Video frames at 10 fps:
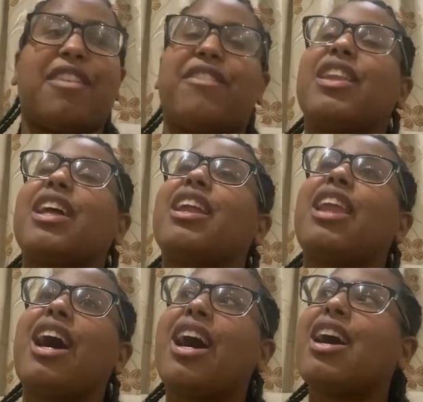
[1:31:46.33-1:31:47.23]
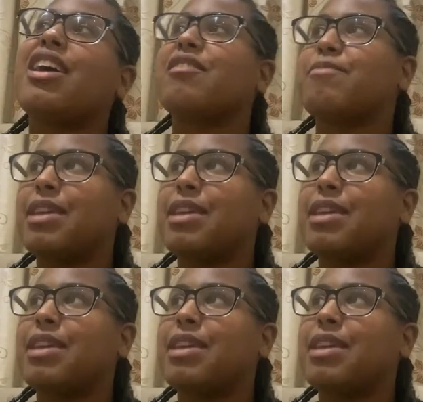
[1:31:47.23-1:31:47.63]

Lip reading: I feel like a lot of